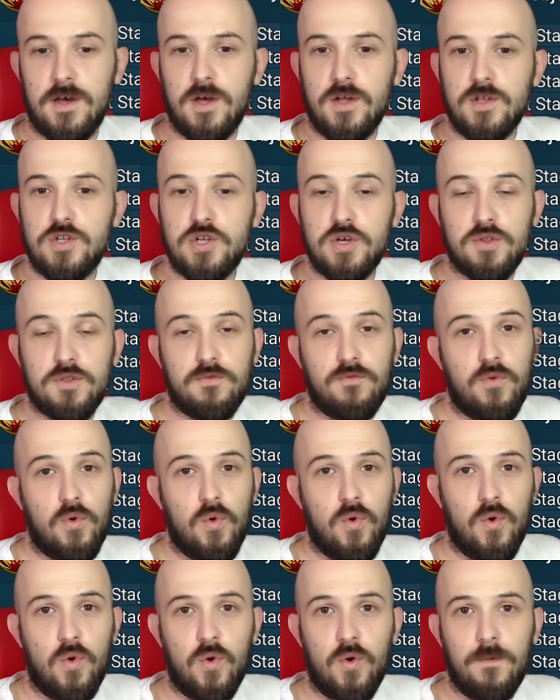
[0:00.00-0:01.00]
just
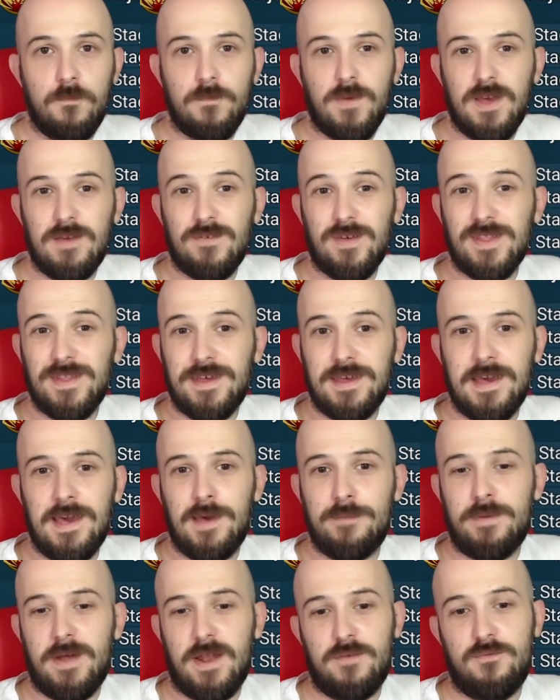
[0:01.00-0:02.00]
for either the gear
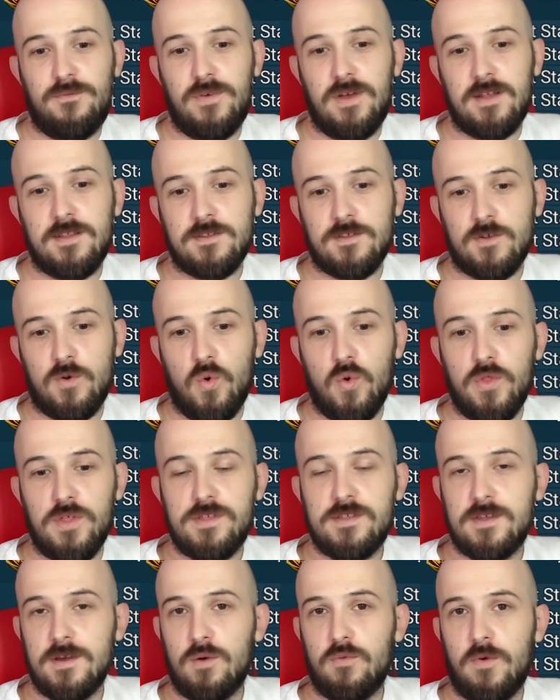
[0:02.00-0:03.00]
benefits or the
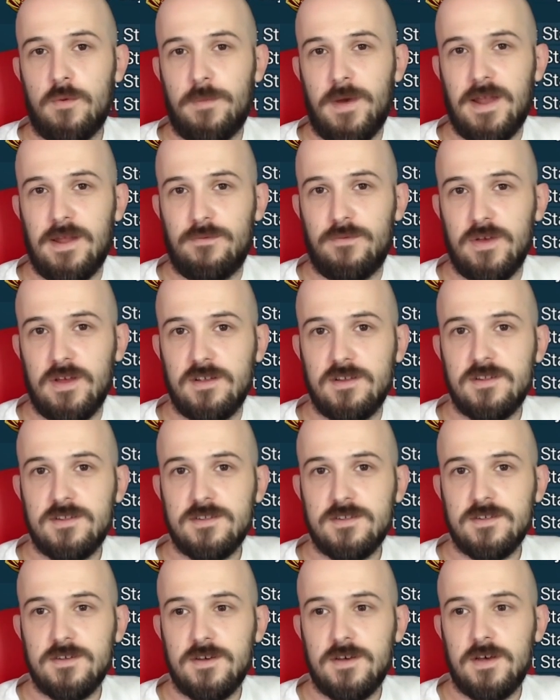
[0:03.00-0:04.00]
silver
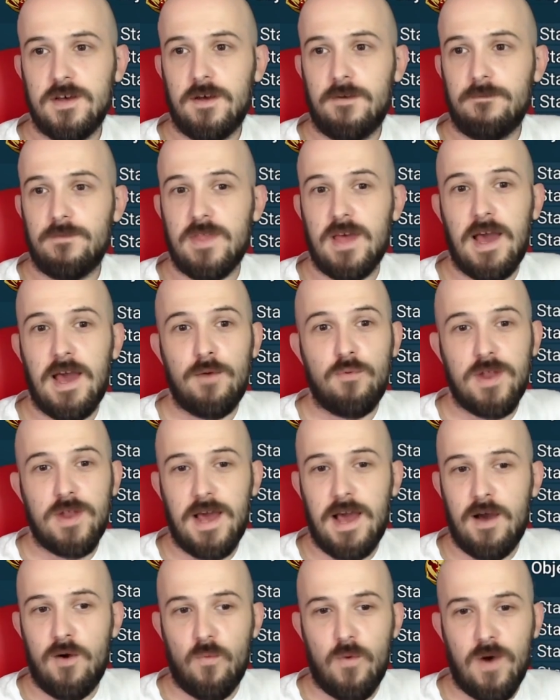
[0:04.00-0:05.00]
benefits. They would
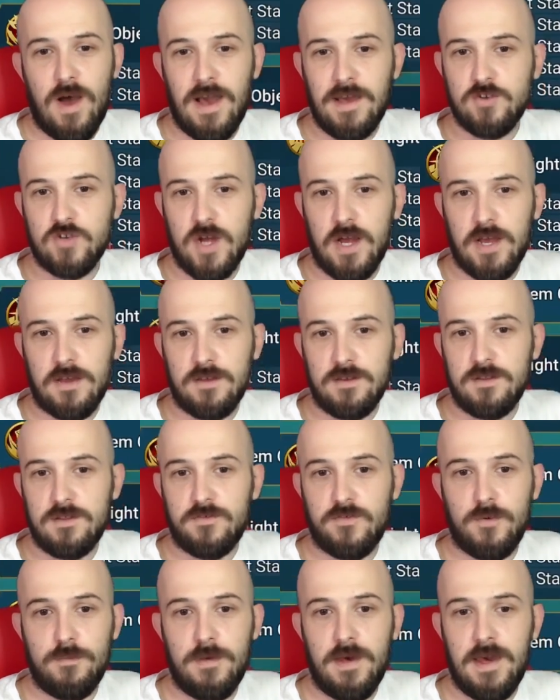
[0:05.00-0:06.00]
outweigh Dragons
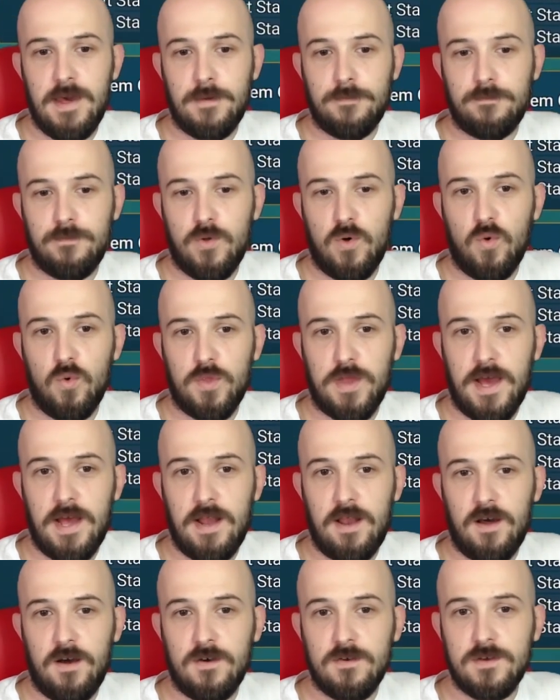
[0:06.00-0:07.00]
for me all day
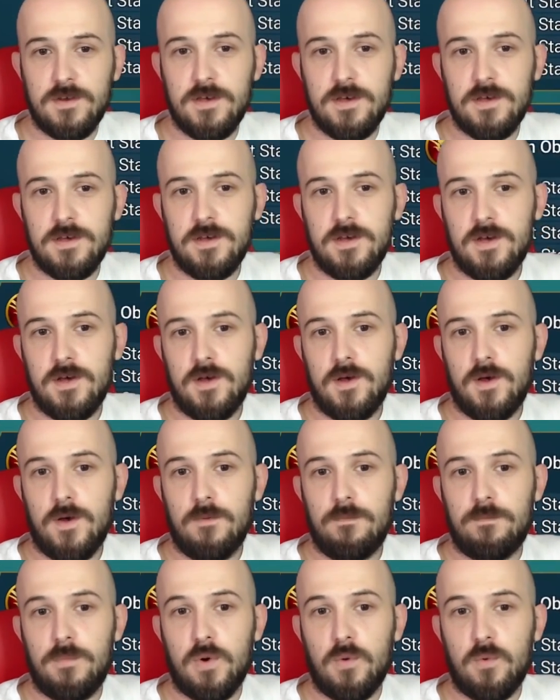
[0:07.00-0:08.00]
long.
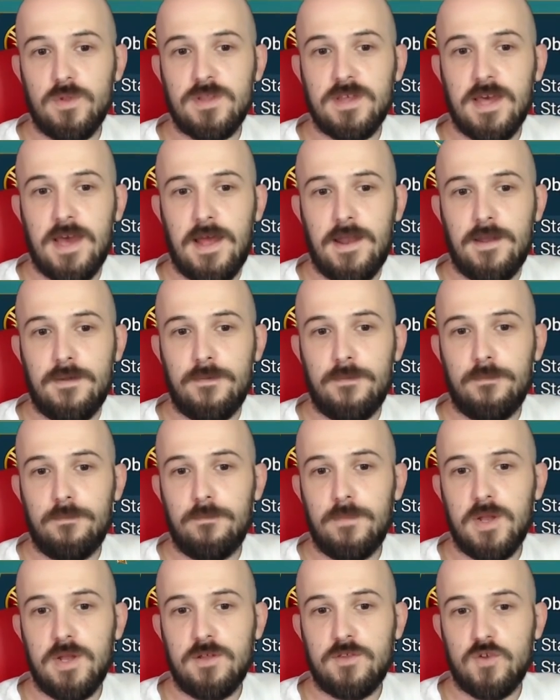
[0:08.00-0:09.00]
But once again,
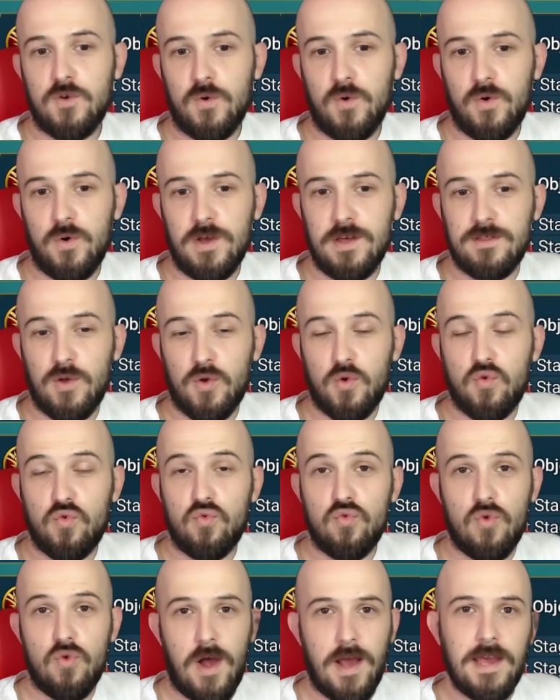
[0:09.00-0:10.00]
Minotaur is a
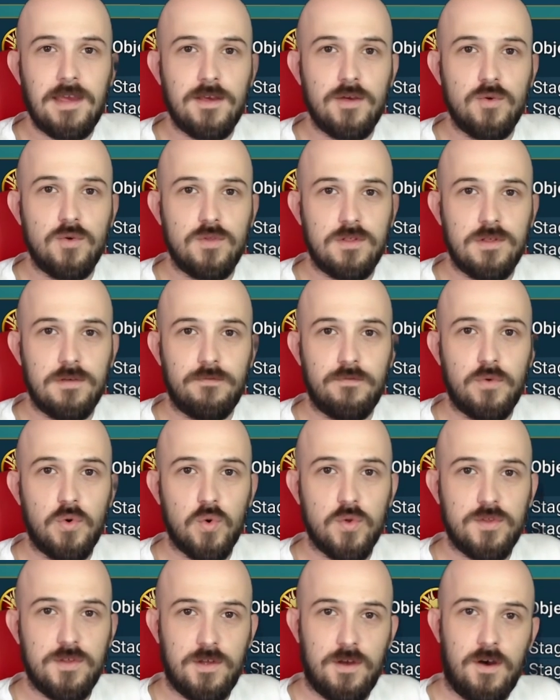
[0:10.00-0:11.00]
great use of your
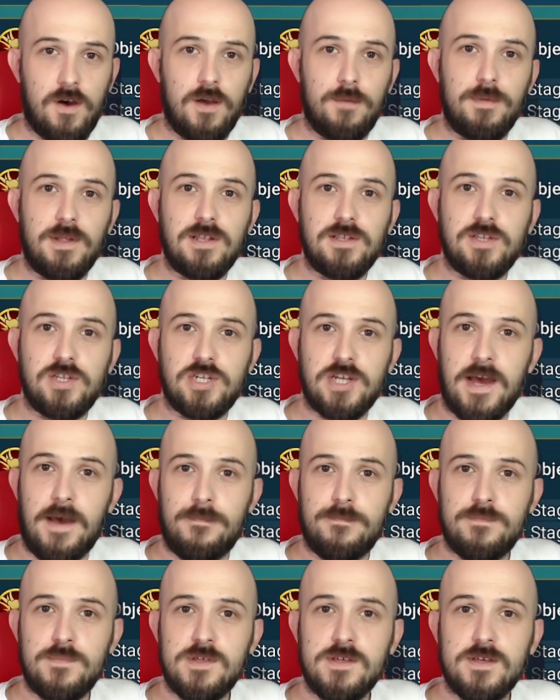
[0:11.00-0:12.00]
time and
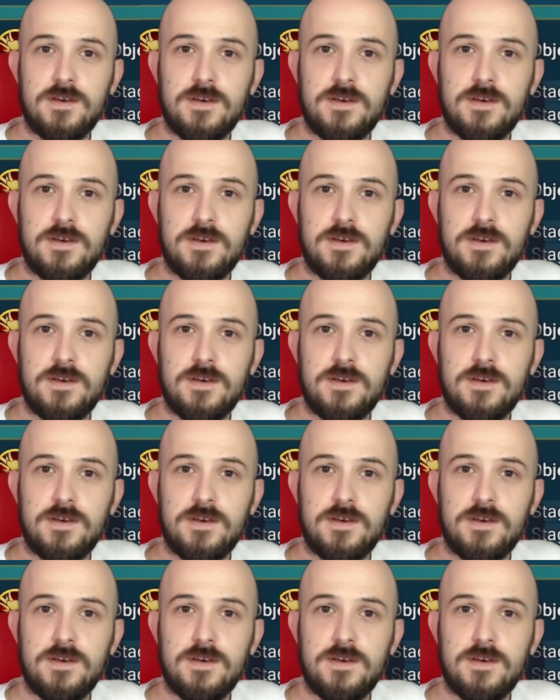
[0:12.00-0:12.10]
gems,